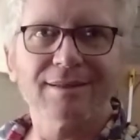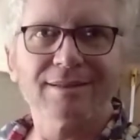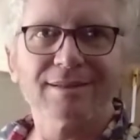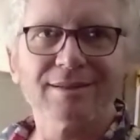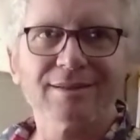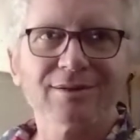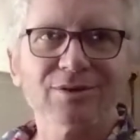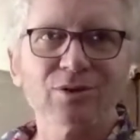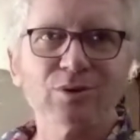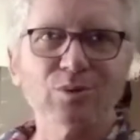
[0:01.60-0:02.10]

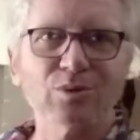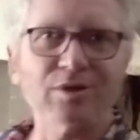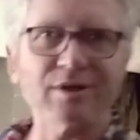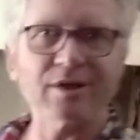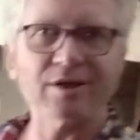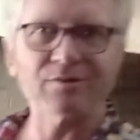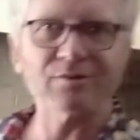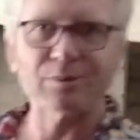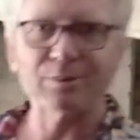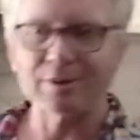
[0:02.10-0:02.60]
Good morning,
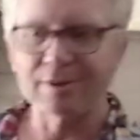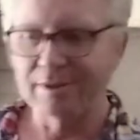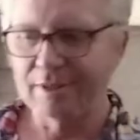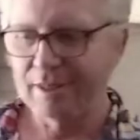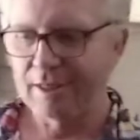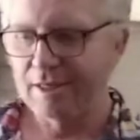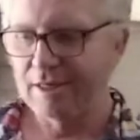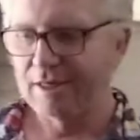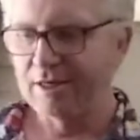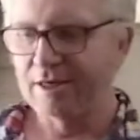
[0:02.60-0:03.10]
everyone.
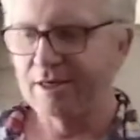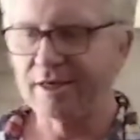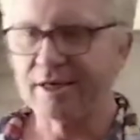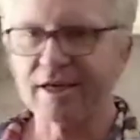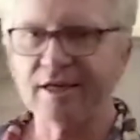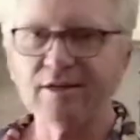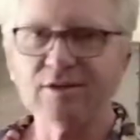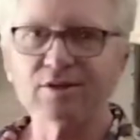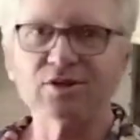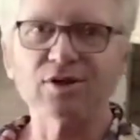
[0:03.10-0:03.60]
Okay,
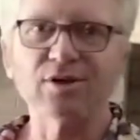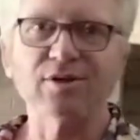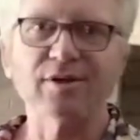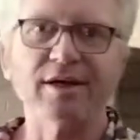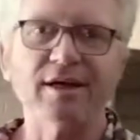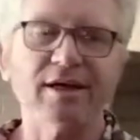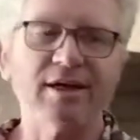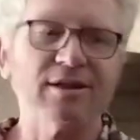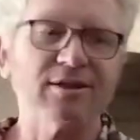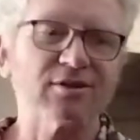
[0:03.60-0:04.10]
so
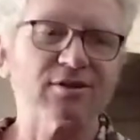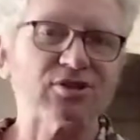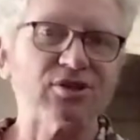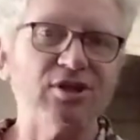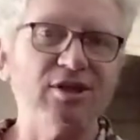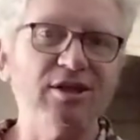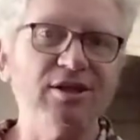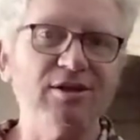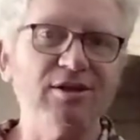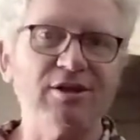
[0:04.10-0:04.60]
Alex
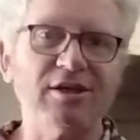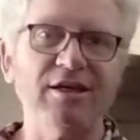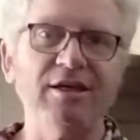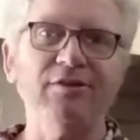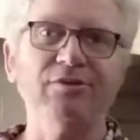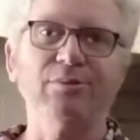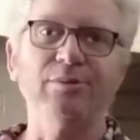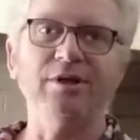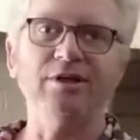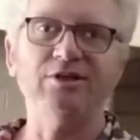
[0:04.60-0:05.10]
here for
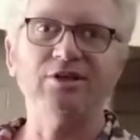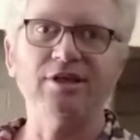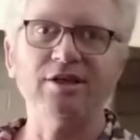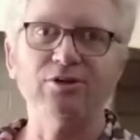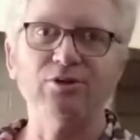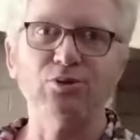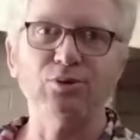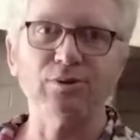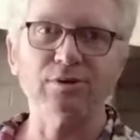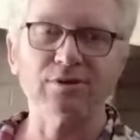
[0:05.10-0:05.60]
my TED
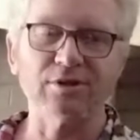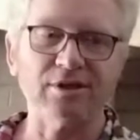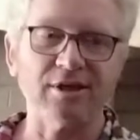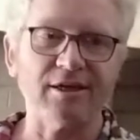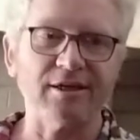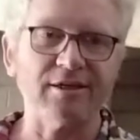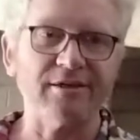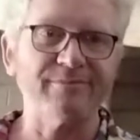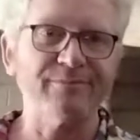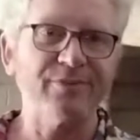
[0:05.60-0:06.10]
Talk today.